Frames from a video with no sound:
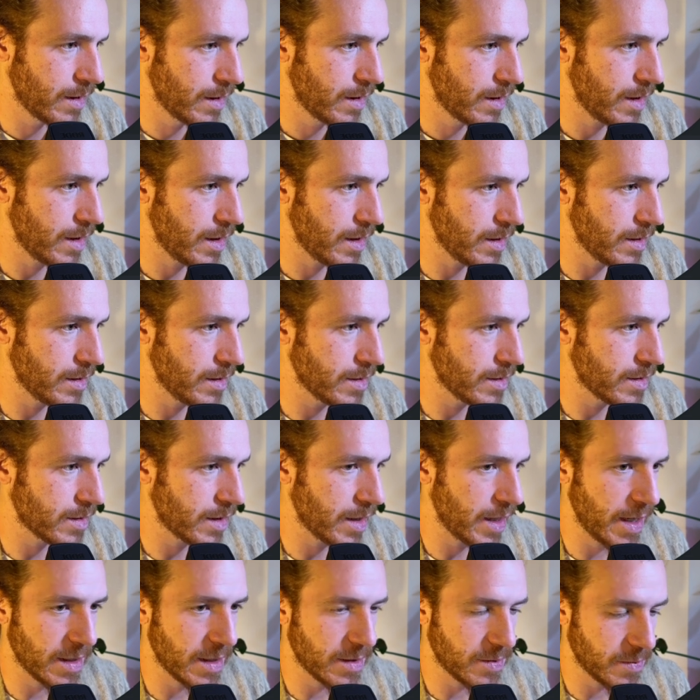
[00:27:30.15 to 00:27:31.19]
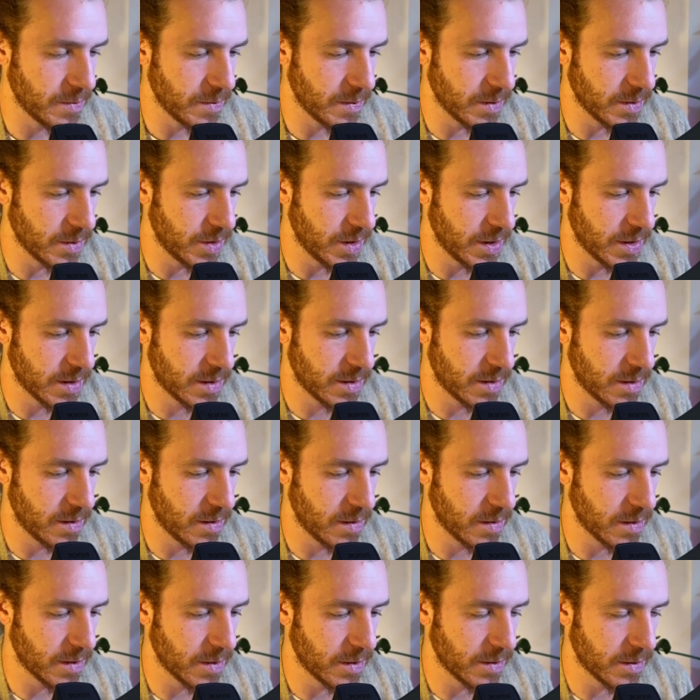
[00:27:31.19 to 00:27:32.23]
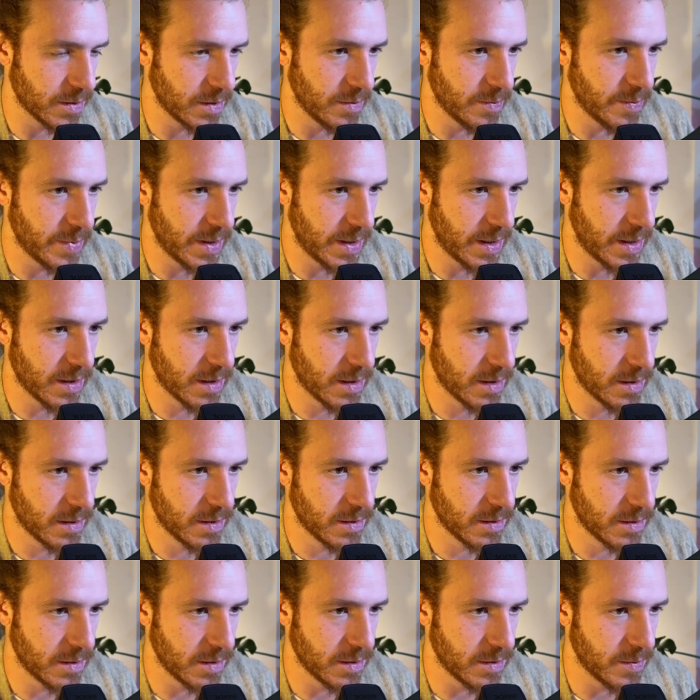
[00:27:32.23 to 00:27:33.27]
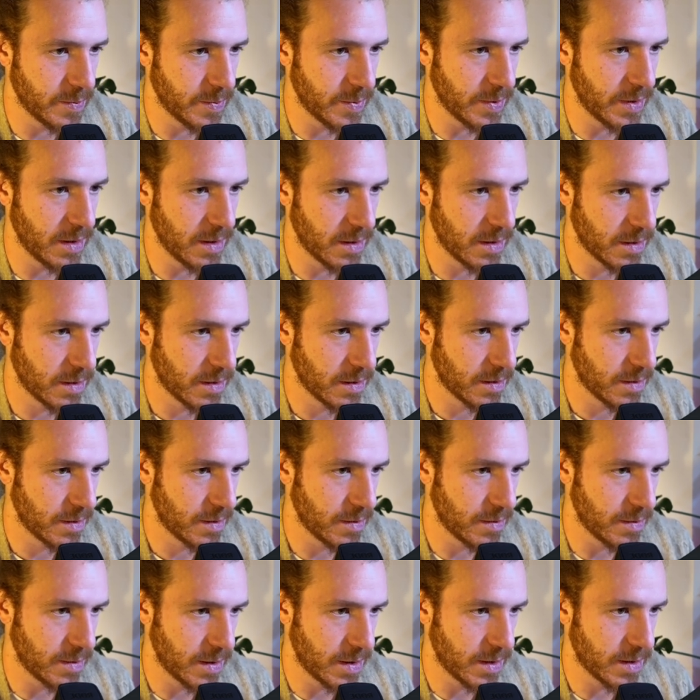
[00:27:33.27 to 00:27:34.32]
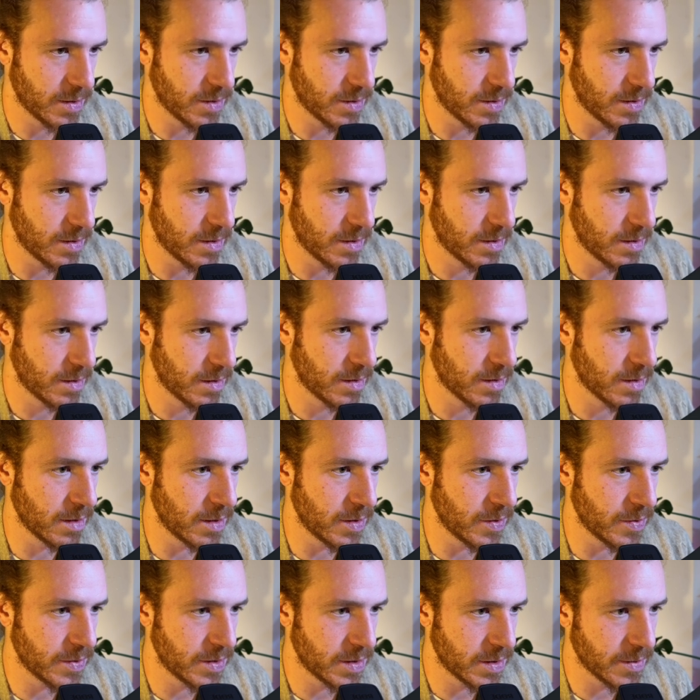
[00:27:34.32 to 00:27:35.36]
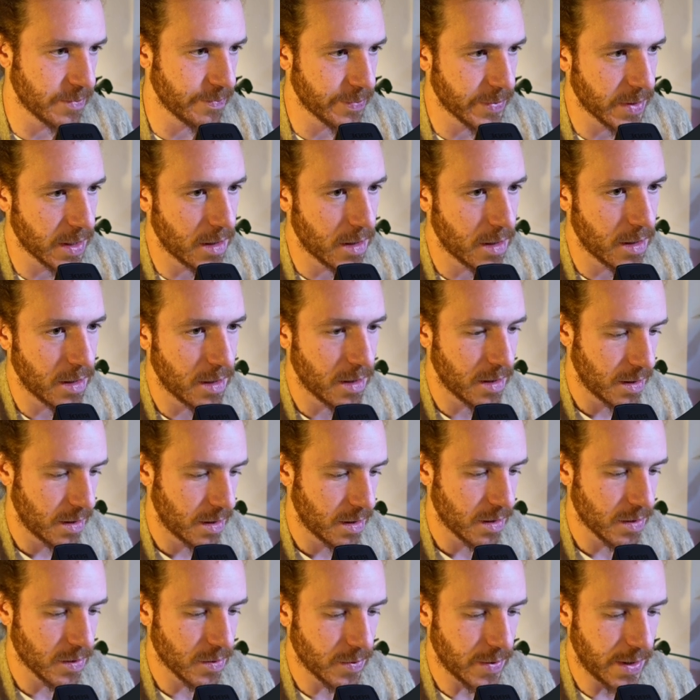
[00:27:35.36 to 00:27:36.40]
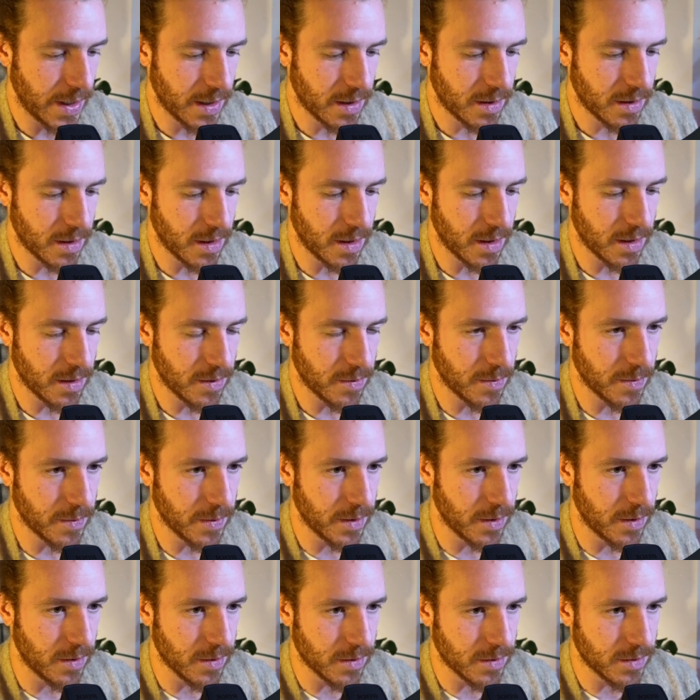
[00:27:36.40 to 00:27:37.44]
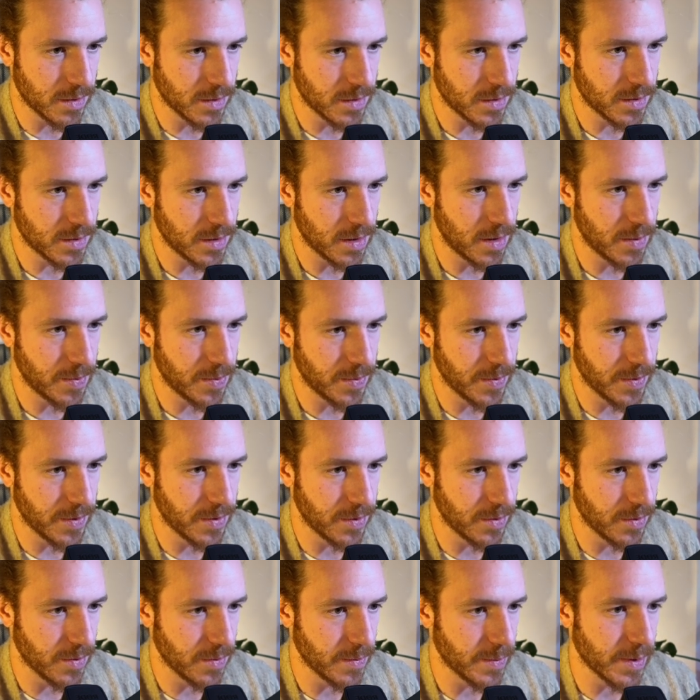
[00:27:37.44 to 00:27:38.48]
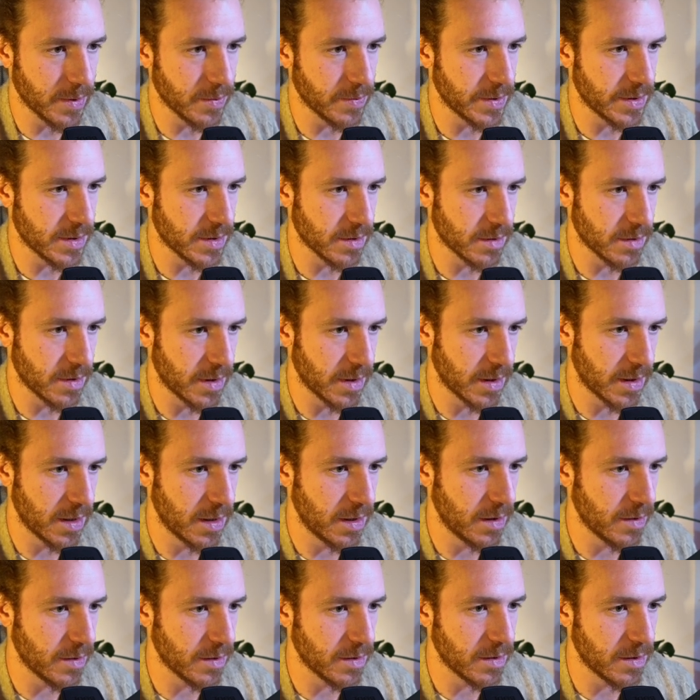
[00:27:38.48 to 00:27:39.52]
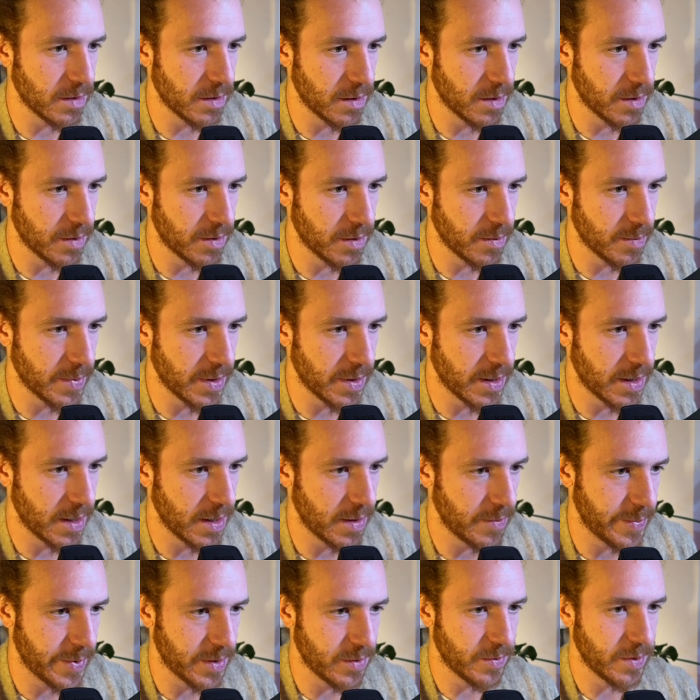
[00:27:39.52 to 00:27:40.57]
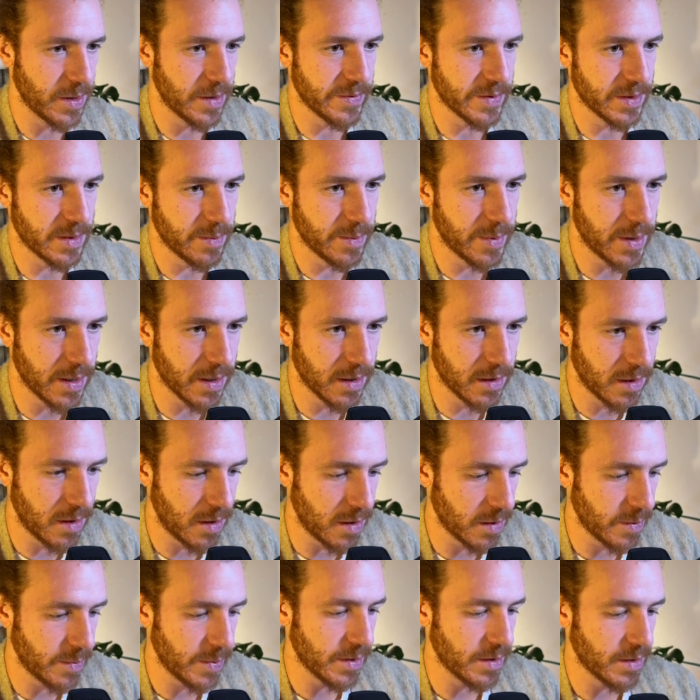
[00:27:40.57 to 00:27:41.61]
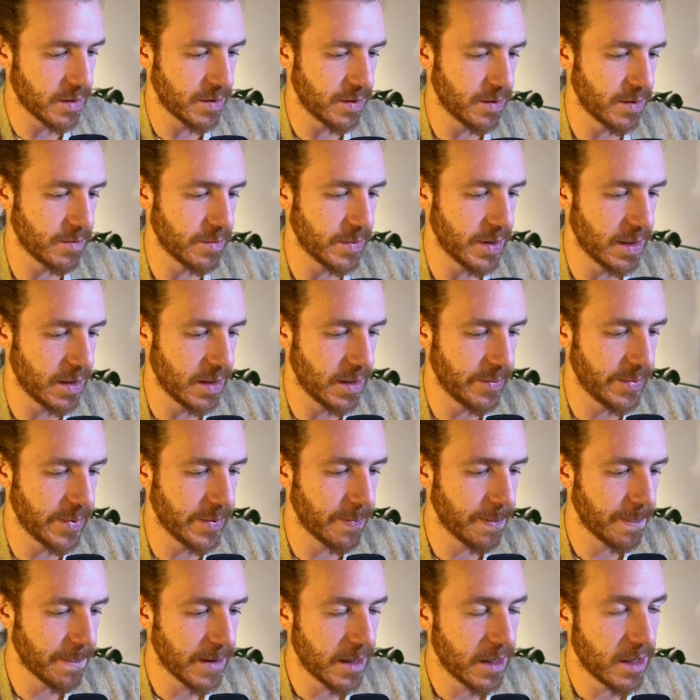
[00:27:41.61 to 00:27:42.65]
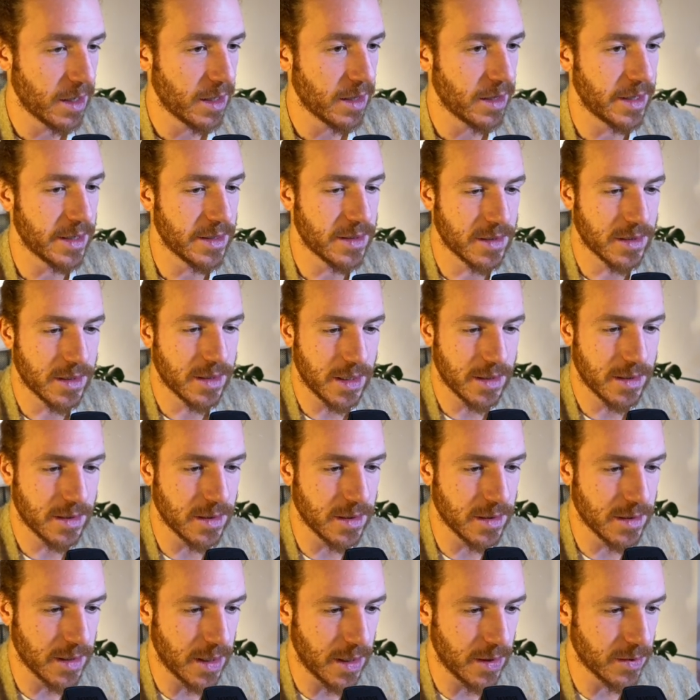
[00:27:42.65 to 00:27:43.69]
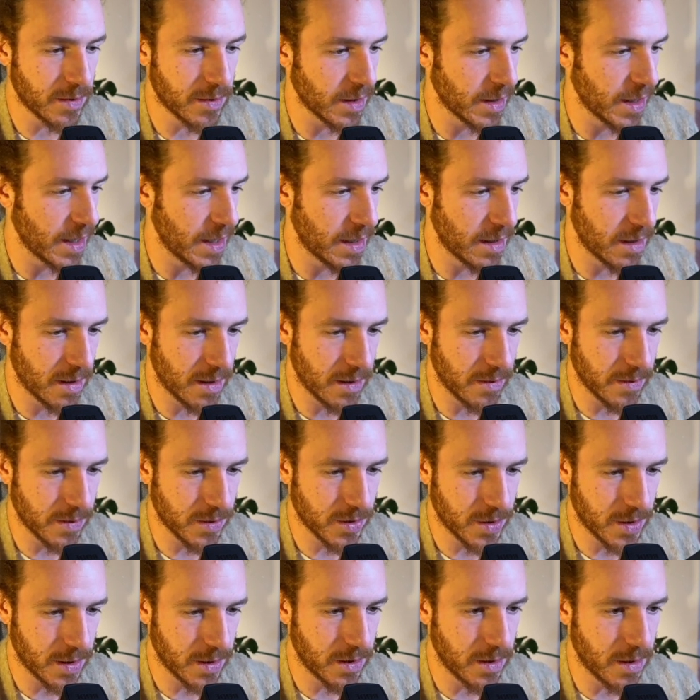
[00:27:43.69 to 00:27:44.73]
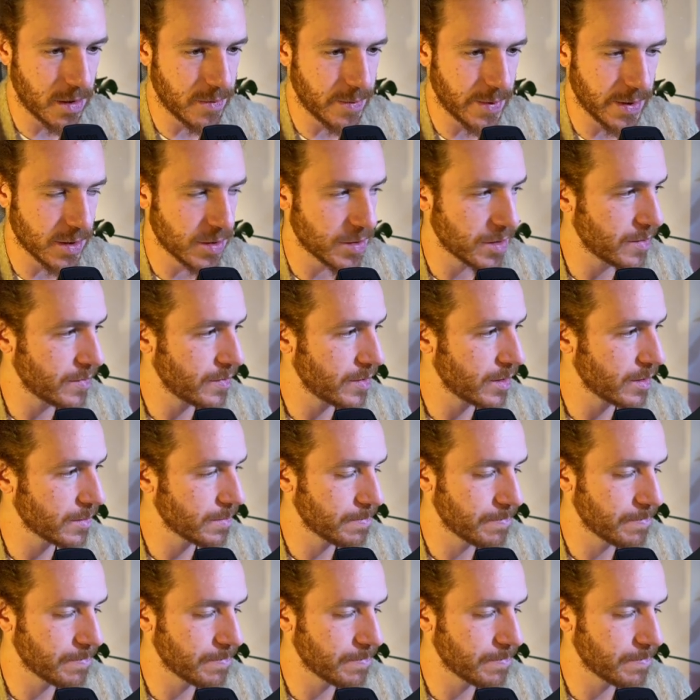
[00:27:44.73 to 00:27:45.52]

And in this case, we'll just logger debug TCP connection closed. Great. And we will also stop with normal reason, like here, nothing bad happened. We have a debug log, but nothing bad happened. Let's test this out again. I will shut down my server.